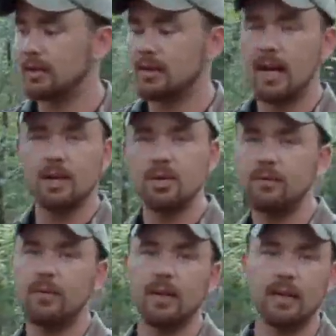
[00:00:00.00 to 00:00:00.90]
to this and
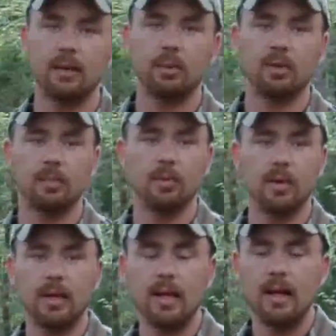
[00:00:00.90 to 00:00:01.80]
actually fill it in with
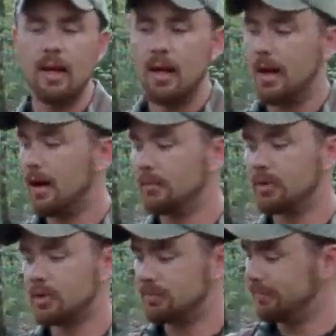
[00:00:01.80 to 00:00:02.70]
debris. Um,
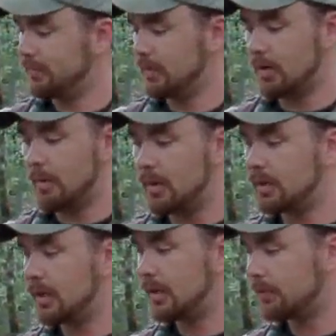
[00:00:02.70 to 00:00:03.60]
just a
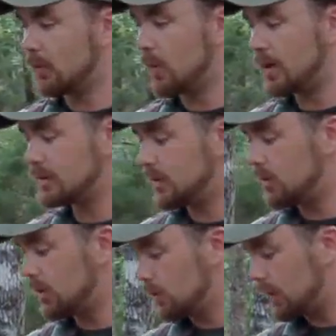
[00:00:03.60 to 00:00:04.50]
million different ways that
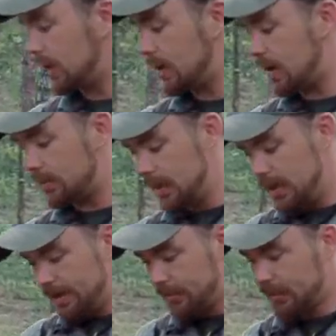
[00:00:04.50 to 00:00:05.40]
you can rig it up.
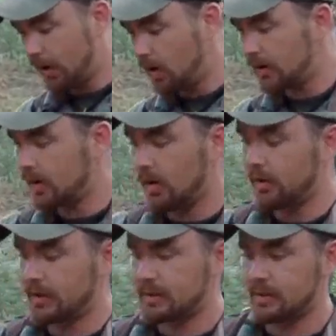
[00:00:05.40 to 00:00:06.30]
But all in
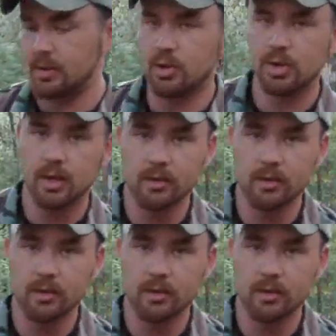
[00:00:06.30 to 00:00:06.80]
all, this is a good